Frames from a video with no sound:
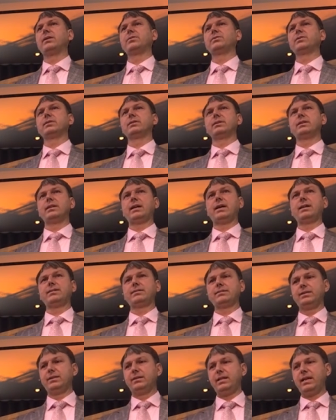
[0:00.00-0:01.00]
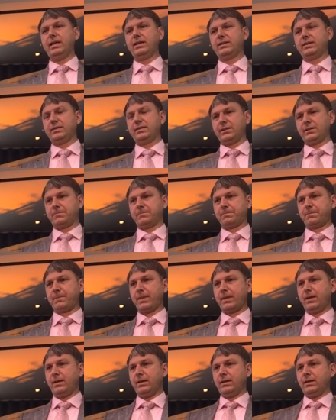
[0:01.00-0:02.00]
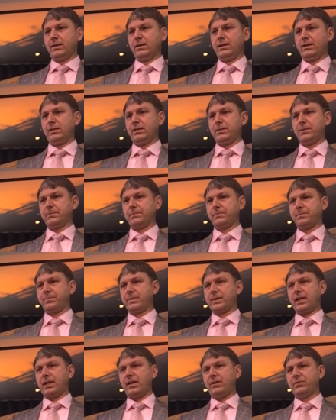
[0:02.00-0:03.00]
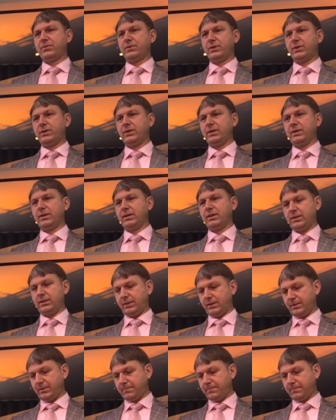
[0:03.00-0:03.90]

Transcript: after the last election, um, after